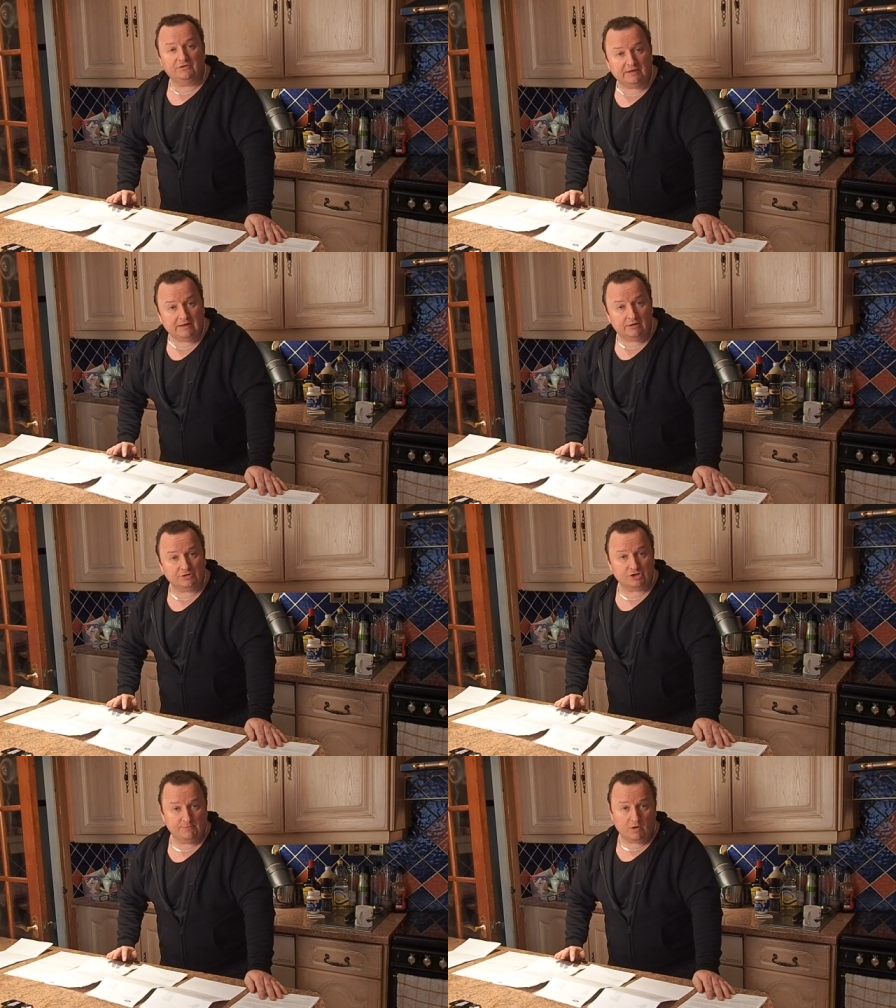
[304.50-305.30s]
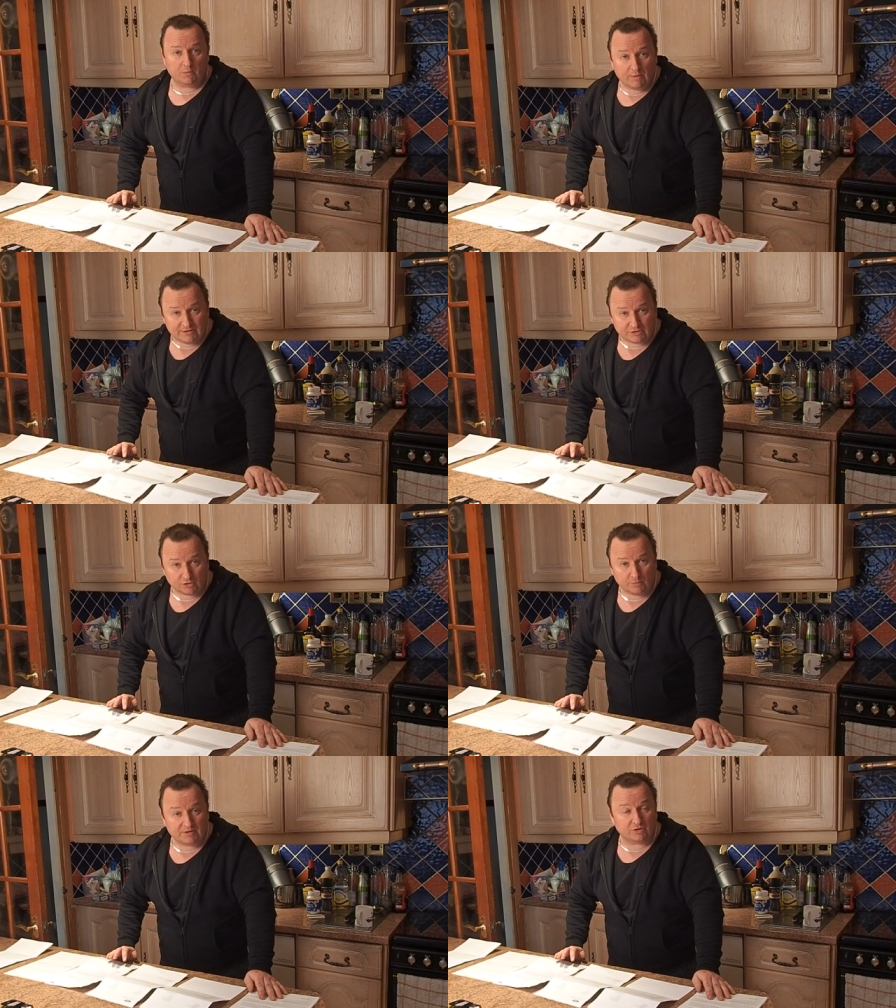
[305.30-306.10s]
dealership I went
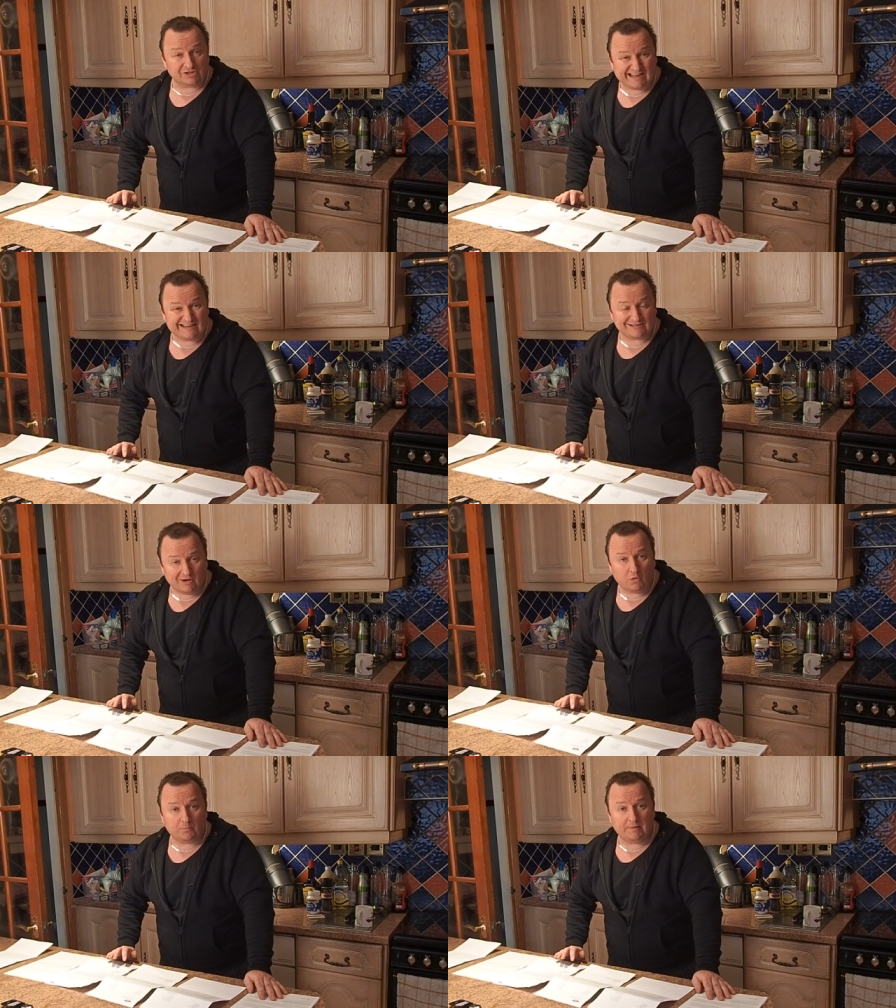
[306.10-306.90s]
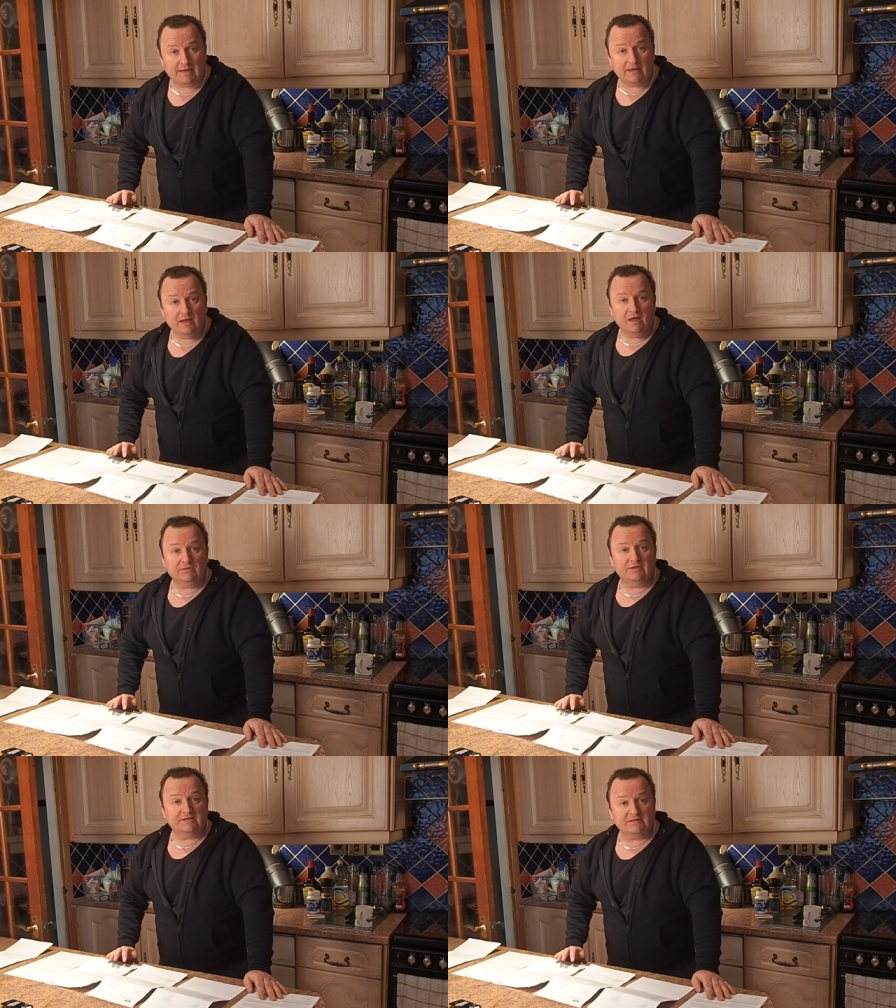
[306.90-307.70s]
to, because they told me
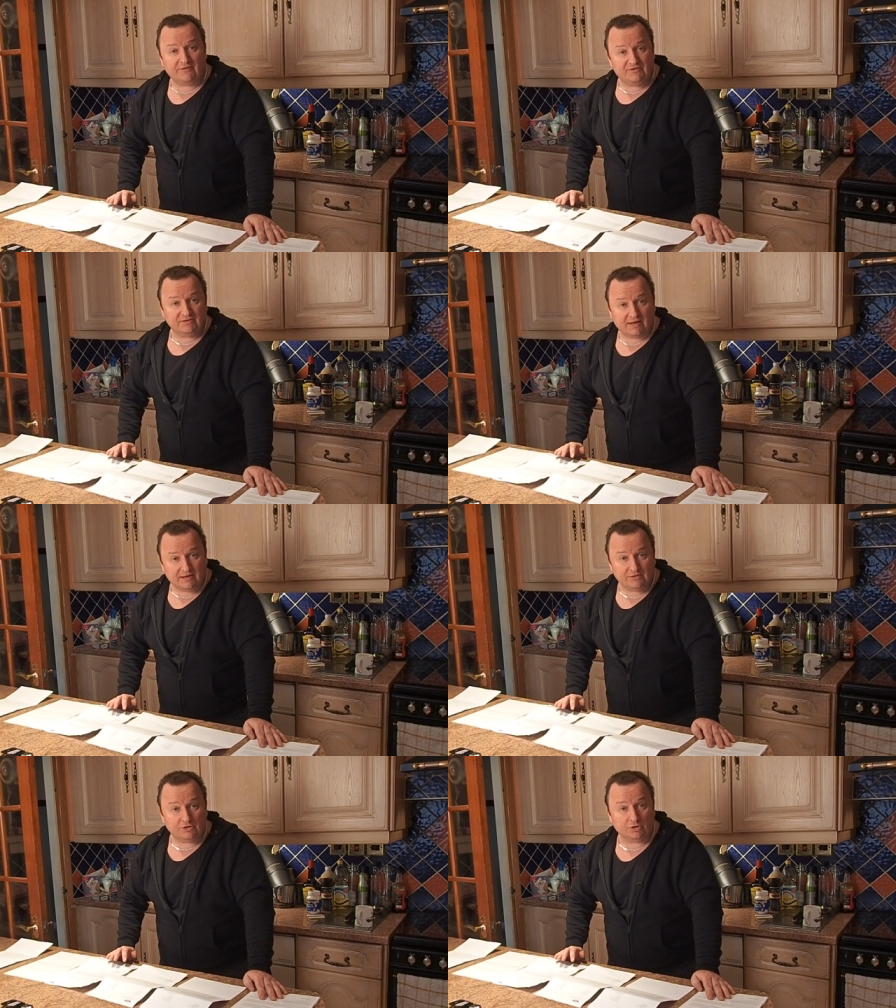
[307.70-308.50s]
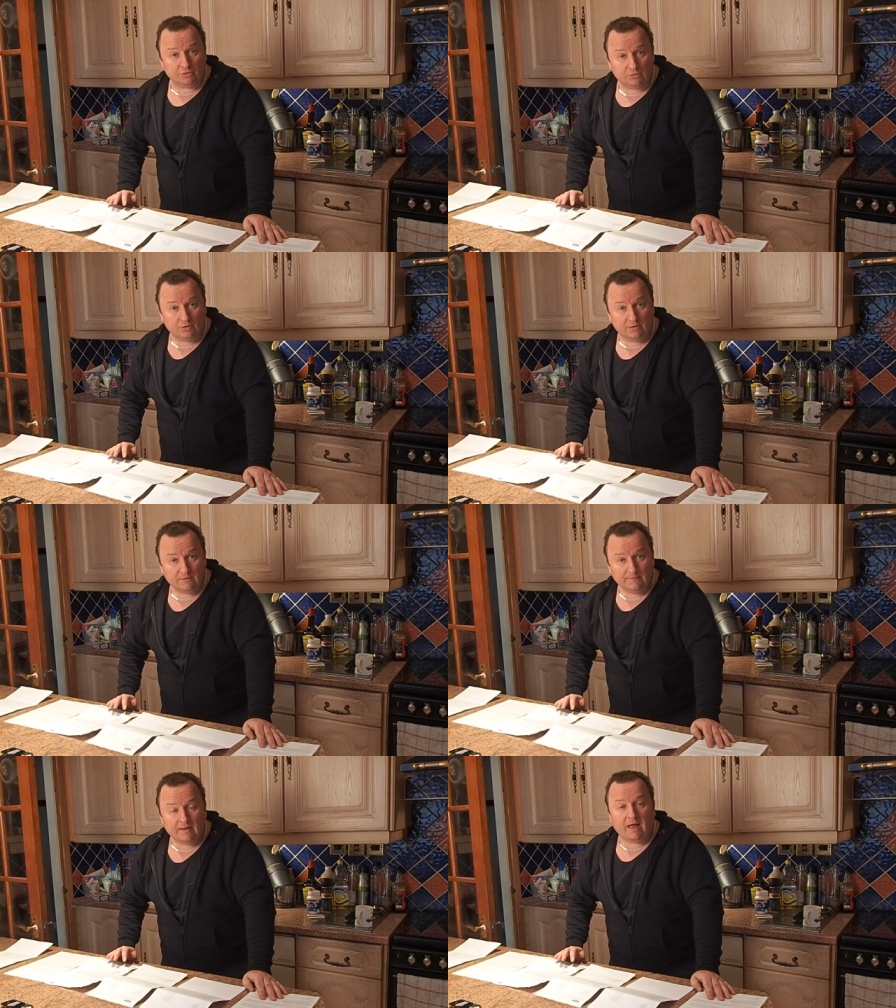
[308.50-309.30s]
that there's nothing they can do
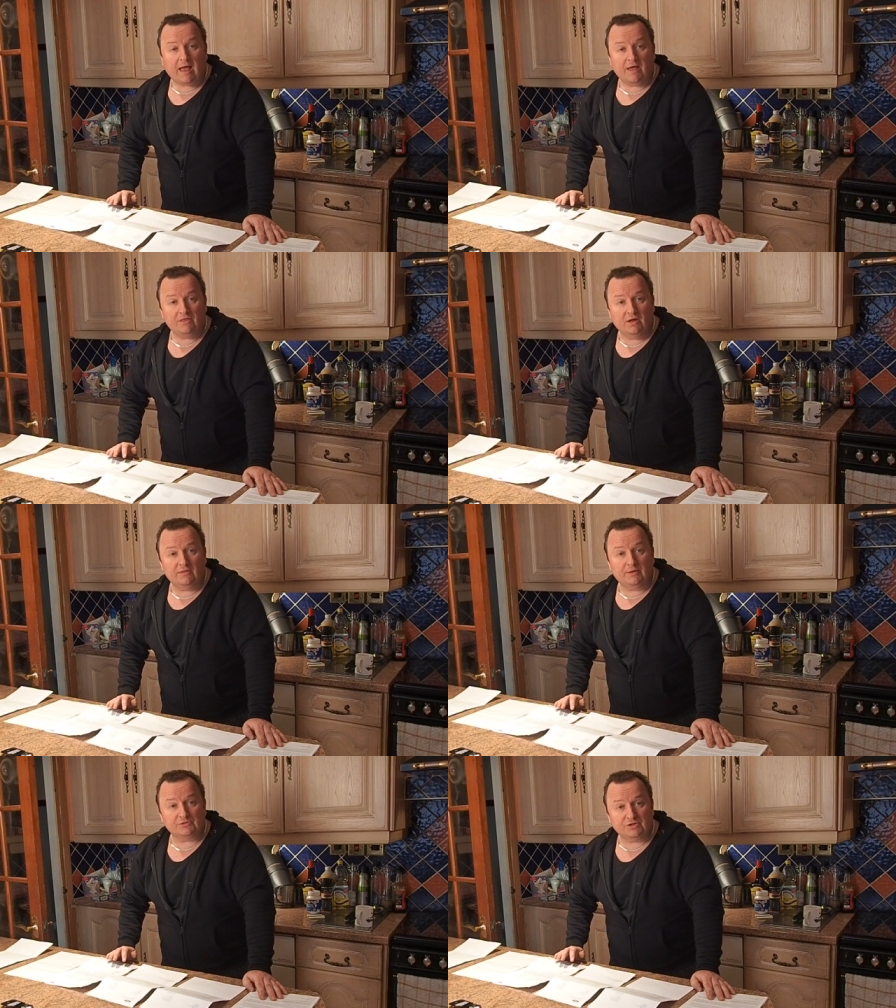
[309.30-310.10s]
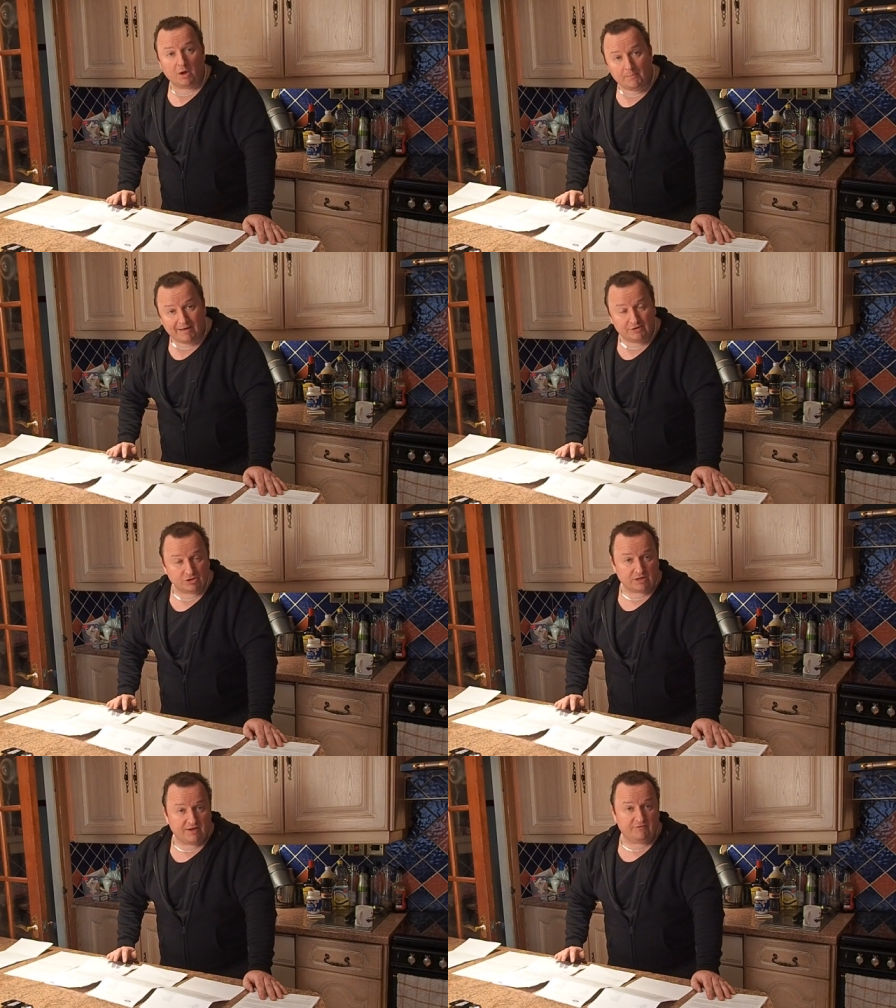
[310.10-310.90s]
and that there was no
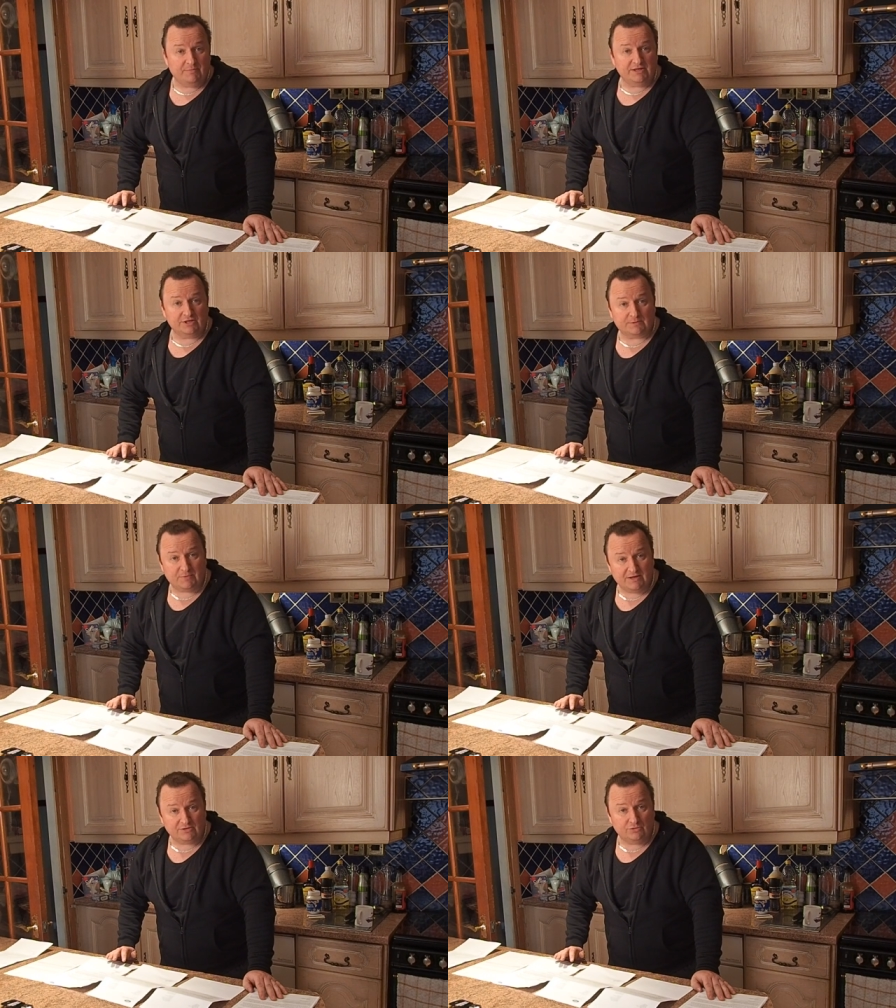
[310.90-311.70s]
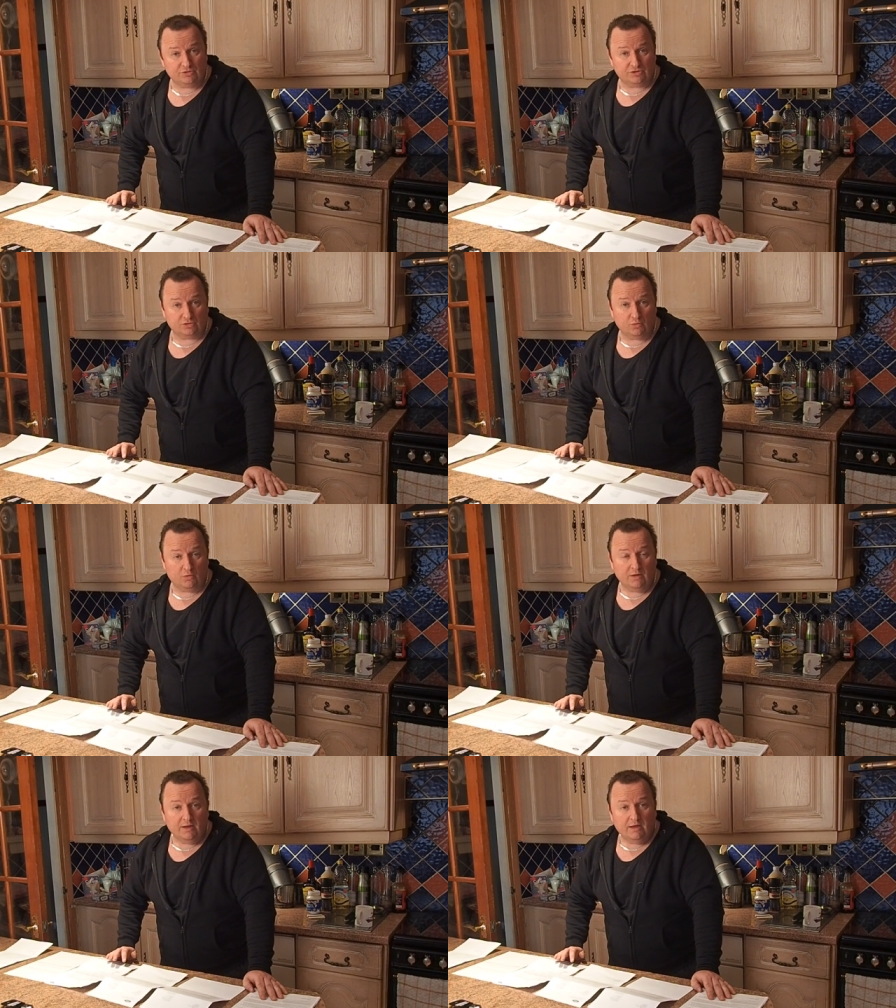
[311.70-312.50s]
manager there for me to speak to
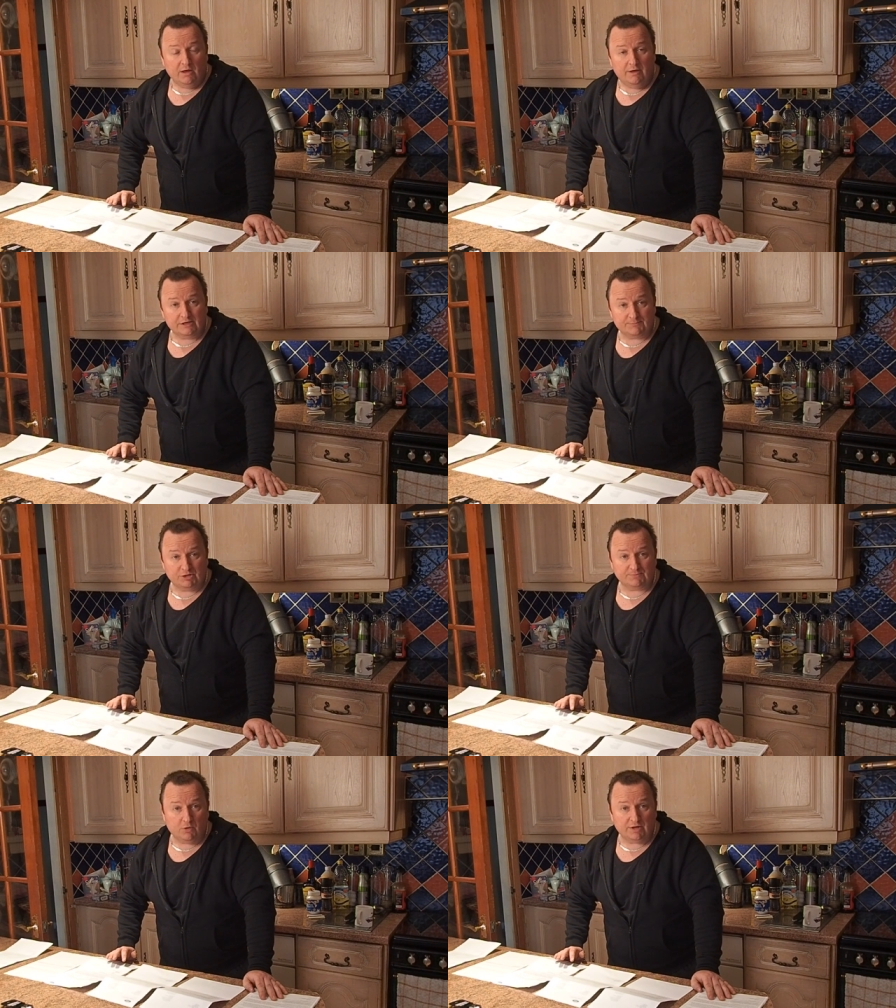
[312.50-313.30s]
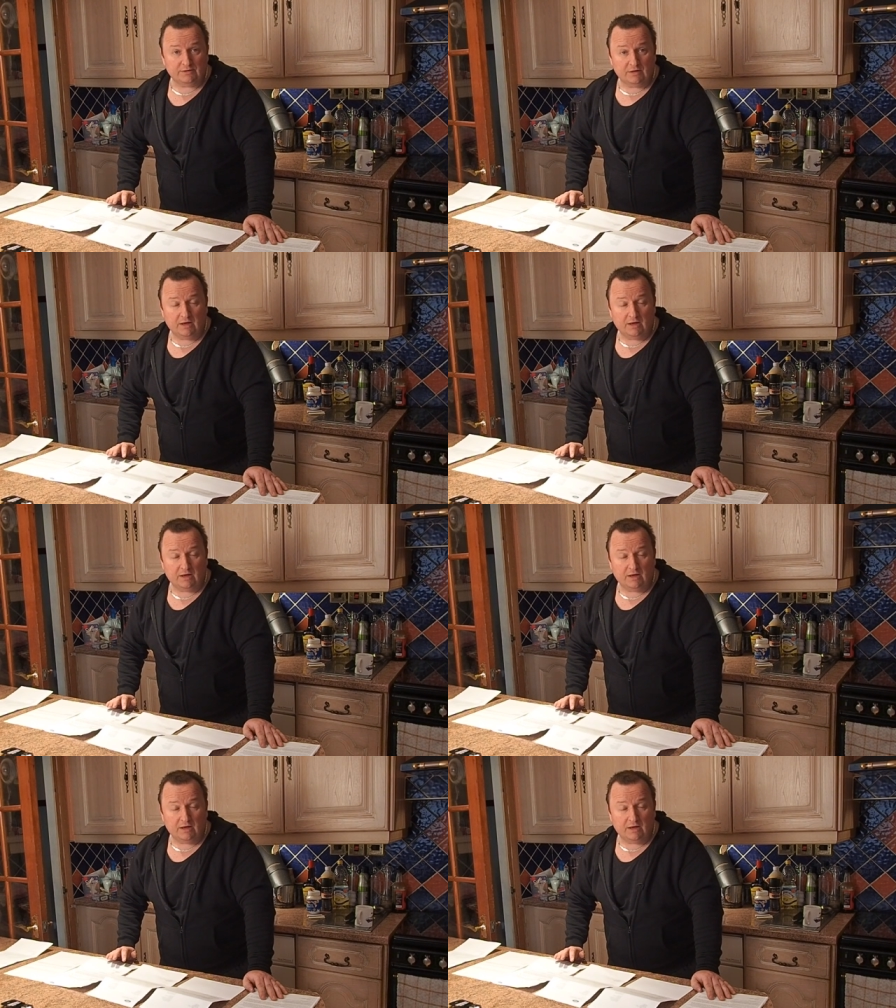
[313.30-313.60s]
express my